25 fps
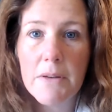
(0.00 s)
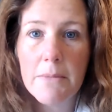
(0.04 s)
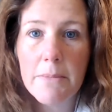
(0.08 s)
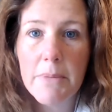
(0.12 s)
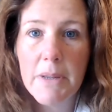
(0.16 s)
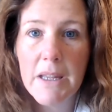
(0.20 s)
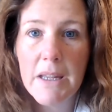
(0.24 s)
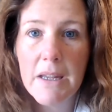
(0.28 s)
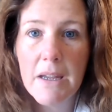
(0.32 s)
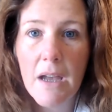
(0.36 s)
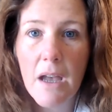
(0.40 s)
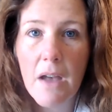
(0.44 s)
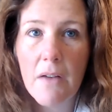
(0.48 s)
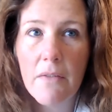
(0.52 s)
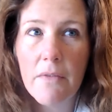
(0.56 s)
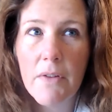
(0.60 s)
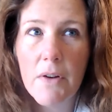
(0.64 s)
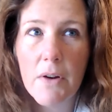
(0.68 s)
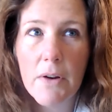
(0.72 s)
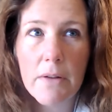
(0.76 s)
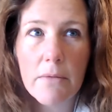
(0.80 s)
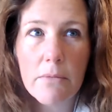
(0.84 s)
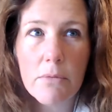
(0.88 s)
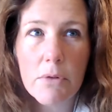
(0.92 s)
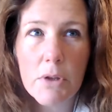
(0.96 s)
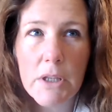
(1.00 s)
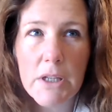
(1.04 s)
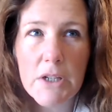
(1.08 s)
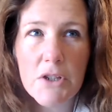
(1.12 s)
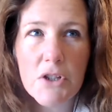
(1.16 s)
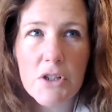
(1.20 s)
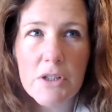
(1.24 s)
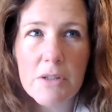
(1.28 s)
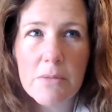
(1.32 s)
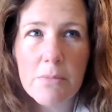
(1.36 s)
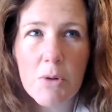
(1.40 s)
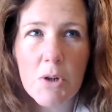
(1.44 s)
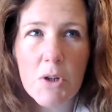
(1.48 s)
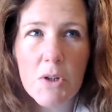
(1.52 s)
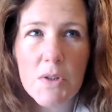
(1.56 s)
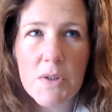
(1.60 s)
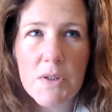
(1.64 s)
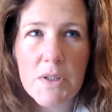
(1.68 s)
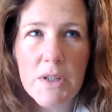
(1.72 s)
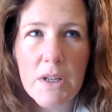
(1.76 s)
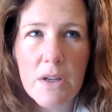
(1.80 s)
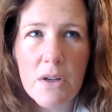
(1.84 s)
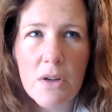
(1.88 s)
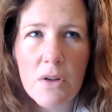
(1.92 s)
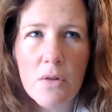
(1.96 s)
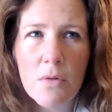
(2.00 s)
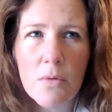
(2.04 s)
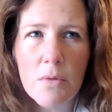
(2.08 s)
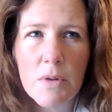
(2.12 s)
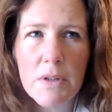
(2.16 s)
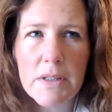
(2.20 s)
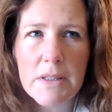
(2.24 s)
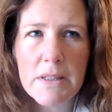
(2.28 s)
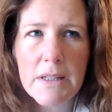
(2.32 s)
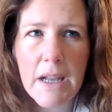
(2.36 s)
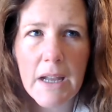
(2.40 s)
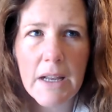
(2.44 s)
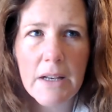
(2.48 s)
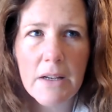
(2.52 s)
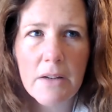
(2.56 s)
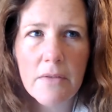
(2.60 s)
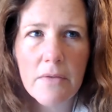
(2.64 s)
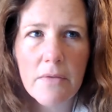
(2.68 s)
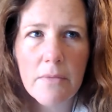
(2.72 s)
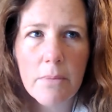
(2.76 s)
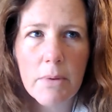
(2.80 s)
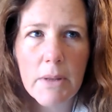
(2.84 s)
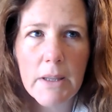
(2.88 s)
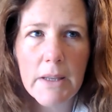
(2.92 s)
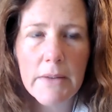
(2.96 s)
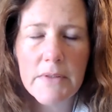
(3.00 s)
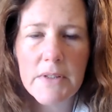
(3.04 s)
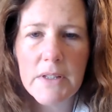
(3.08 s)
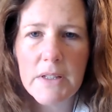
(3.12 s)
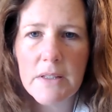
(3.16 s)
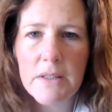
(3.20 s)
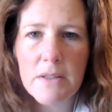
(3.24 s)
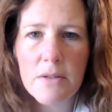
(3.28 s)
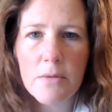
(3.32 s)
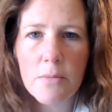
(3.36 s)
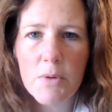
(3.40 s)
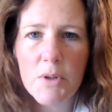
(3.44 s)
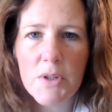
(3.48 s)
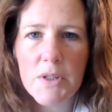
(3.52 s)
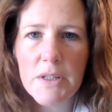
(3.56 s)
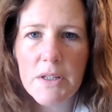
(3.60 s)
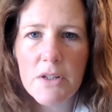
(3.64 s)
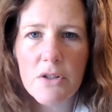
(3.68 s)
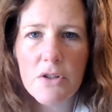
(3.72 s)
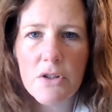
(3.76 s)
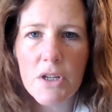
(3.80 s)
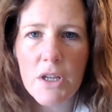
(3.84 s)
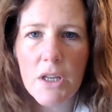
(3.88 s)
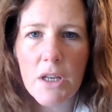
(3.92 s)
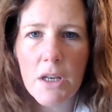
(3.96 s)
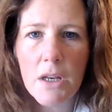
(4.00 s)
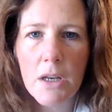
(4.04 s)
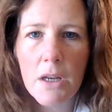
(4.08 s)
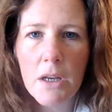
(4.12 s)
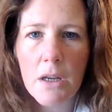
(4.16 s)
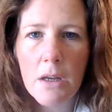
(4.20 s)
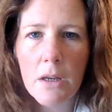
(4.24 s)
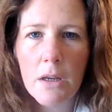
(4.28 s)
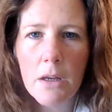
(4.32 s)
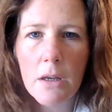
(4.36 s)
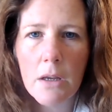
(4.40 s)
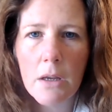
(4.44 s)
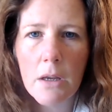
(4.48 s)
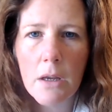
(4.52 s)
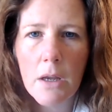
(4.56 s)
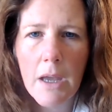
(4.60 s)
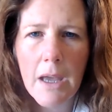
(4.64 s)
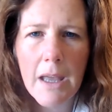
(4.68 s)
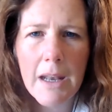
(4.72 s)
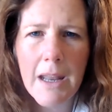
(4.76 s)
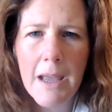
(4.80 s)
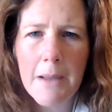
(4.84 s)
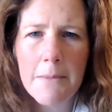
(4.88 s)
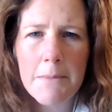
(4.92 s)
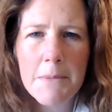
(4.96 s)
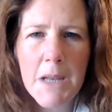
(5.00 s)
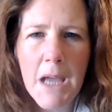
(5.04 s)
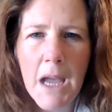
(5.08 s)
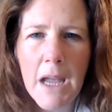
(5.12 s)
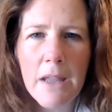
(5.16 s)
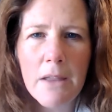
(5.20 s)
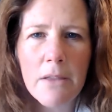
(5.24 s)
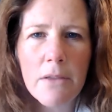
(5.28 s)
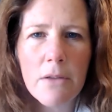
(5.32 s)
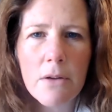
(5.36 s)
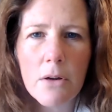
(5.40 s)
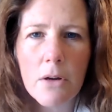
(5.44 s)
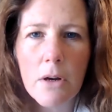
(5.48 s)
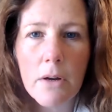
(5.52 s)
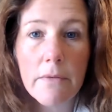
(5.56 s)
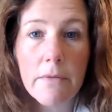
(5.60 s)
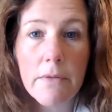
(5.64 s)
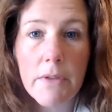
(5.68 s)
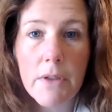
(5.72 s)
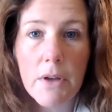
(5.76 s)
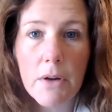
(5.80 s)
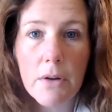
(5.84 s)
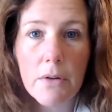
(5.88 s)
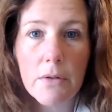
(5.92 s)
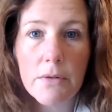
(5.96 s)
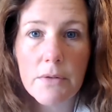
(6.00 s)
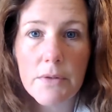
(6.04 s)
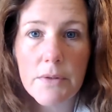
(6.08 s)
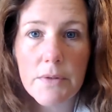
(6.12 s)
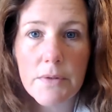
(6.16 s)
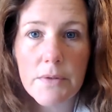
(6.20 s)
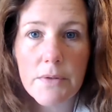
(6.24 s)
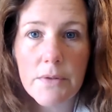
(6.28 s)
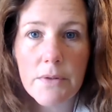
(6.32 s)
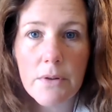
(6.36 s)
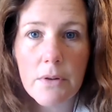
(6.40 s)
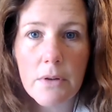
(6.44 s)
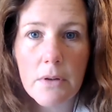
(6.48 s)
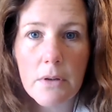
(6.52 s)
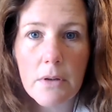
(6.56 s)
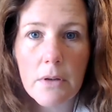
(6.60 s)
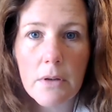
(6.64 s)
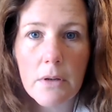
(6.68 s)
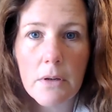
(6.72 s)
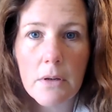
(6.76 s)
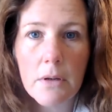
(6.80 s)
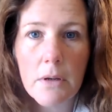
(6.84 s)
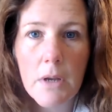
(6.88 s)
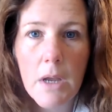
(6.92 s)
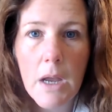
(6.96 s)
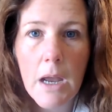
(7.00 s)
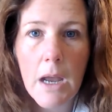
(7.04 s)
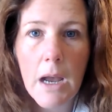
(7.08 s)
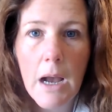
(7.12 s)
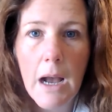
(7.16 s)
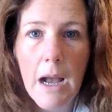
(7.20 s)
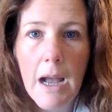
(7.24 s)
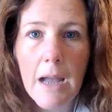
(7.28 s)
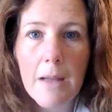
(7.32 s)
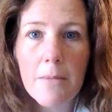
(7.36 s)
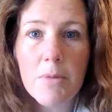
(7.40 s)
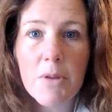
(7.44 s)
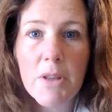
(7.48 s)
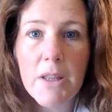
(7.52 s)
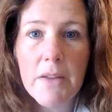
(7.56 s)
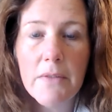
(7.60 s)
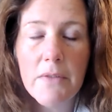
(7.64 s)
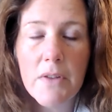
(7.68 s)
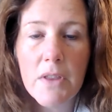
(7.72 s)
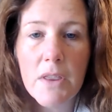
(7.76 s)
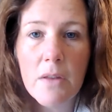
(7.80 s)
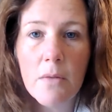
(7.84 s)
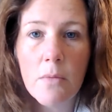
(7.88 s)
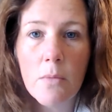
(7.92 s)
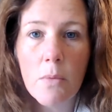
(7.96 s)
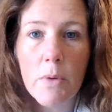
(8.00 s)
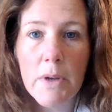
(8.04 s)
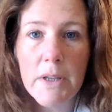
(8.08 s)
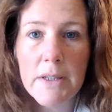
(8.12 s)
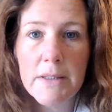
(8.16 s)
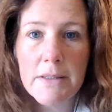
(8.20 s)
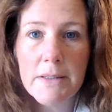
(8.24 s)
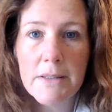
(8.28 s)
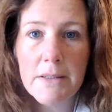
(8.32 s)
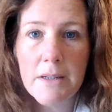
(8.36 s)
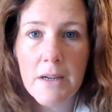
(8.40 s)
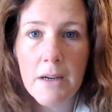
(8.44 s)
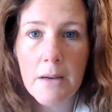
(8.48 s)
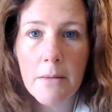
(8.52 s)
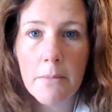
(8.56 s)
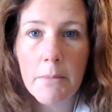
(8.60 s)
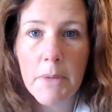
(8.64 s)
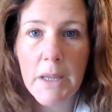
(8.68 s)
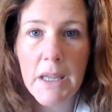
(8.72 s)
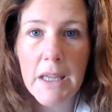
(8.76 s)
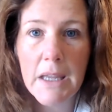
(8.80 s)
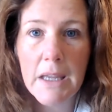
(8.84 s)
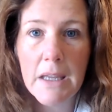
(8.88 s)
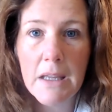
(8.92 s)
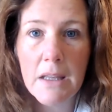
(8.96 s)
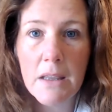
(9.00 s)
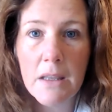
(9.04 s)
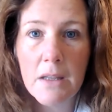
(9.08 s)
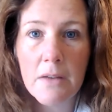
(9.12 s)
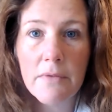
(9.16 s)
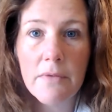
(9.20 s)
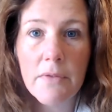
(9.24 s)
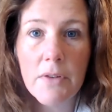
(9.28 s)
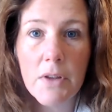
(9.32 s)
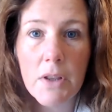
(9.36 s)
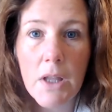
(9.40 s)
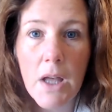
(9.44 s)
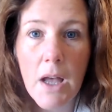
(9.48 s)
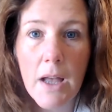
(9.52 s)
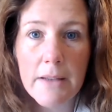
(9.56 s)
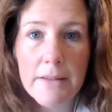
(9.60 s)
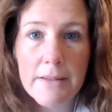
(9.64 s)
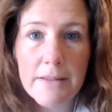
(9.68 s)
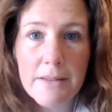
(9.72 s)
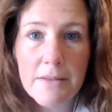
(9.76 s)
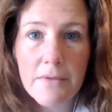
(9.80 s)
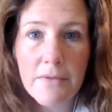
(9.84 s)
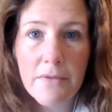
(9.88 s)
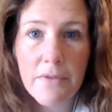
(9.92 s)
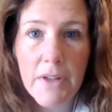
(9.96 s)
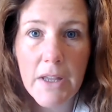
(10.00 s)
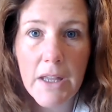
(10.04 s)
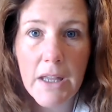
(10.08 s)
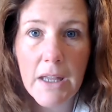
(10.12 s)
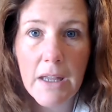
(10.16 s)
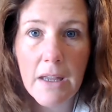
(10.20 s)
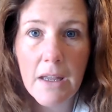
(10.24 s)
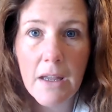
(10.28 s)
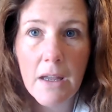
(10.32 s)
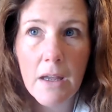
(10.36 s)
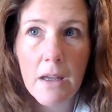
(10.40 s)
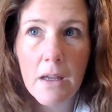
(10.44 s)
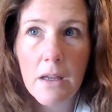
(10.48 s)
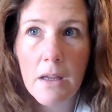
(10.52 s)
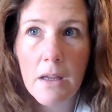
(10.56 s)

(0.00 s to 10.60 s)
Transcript: to be a very religious person who is kind of believes in superstition. And I'm neither of those. I believe in the wisdom, in the philosophy.